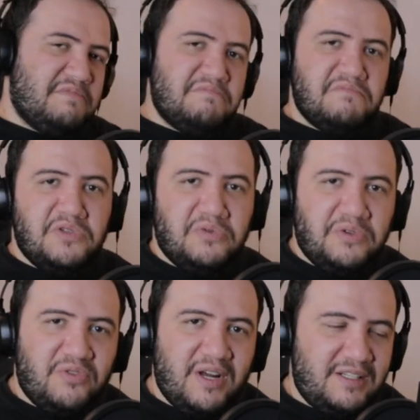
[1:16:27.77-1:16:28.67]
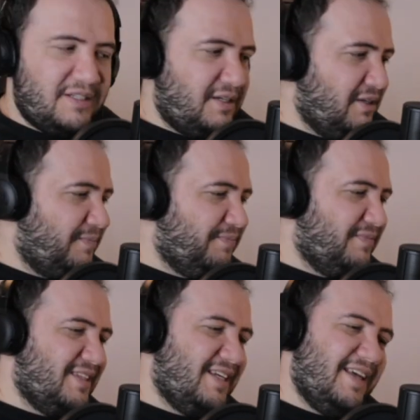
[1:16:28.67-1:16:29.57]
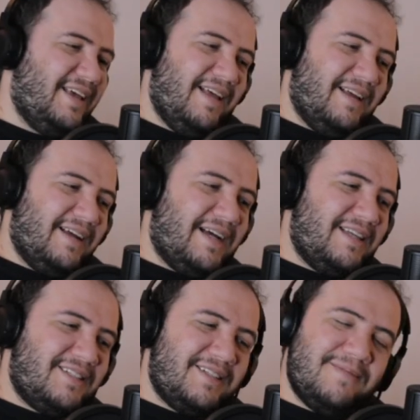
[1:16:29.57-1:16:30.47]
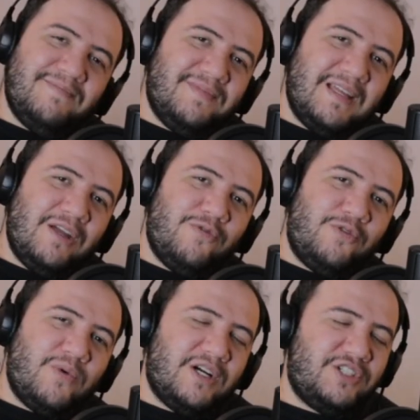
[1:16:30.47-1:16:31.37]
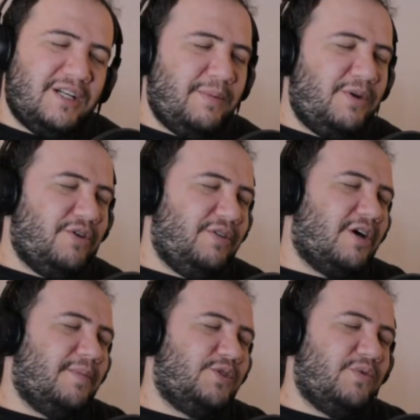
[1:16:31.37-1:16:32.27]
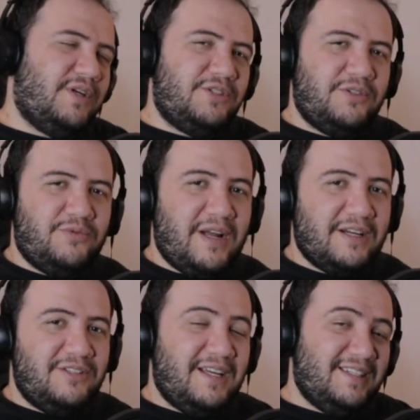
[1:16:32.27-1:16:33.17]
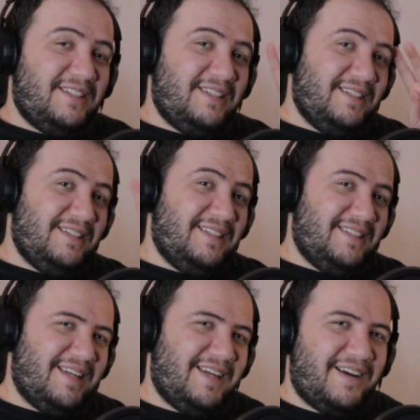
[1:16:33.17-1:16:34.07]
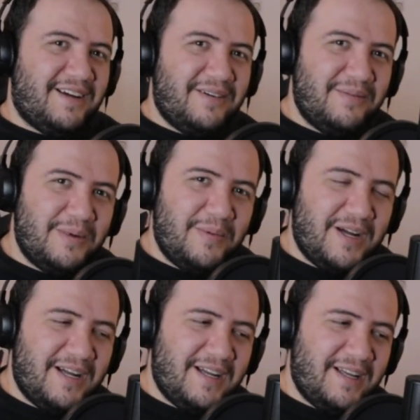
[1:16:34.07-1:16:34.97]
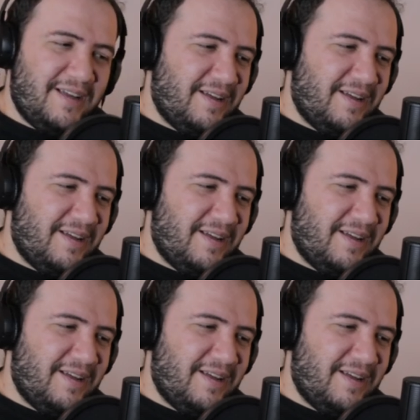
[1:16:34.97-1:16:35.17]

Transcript: doing great still. Guys, thank you for watching. Let me know in the comments what I should react to next. Take care now. Bye-bye.